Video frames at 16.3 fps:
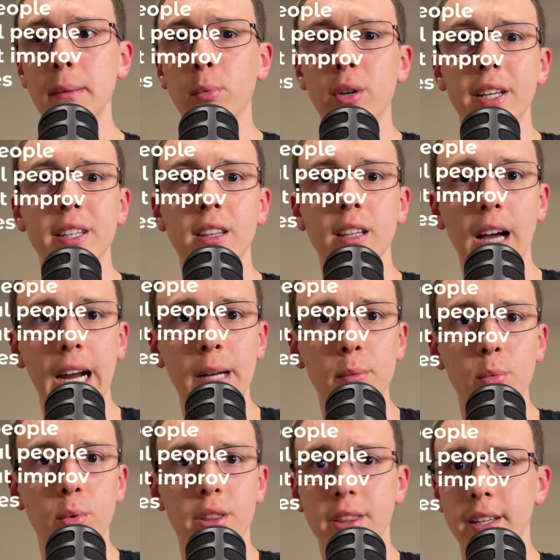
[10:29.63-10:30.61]
in line
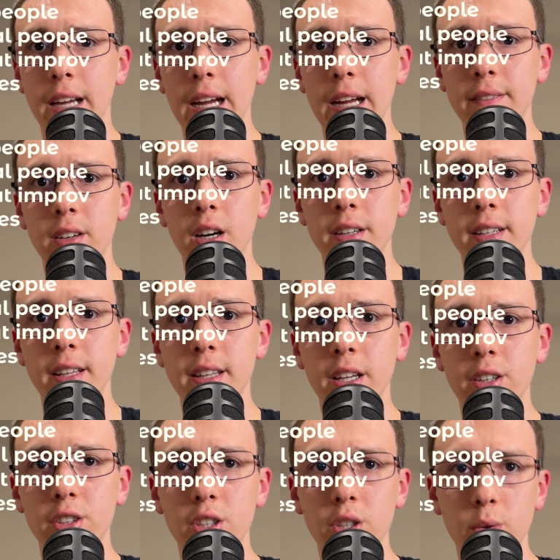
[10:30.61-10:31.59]
with the kind of content that
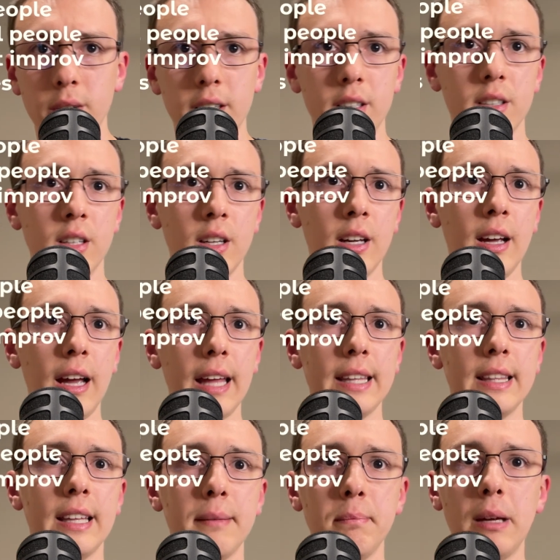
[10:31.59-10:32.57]
you're doing. And
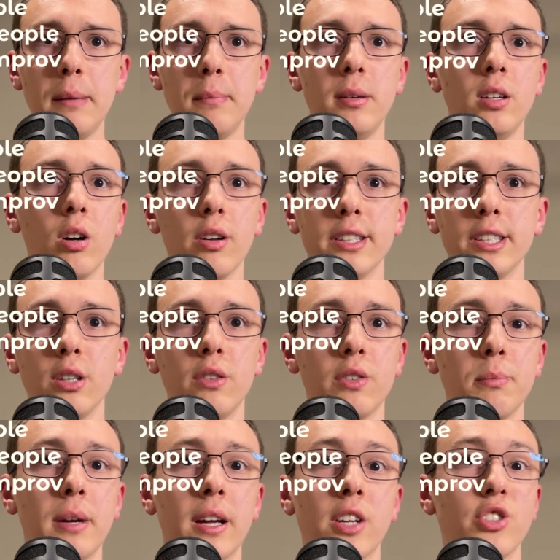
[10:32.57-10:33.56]
then maybe also if you're
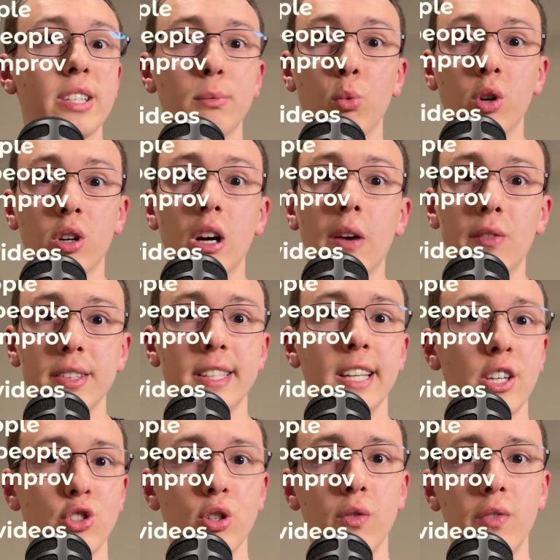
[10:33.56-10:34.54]
making just more
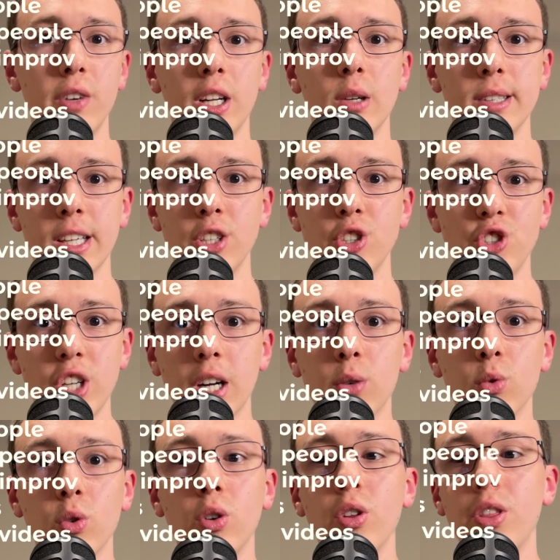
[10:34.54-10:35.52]
conversational videos in
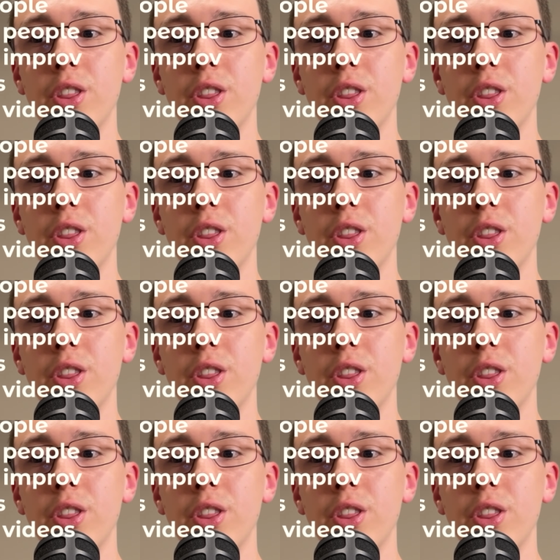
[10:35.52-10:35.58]
general,